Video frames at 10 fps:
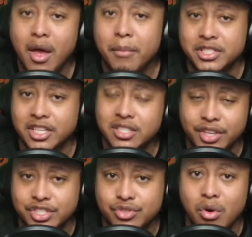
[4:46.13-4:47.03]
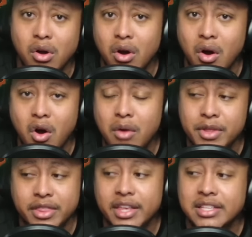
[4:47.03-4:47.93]
potentially a stronger arm
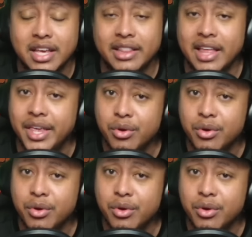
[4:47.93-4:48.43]
and things like that.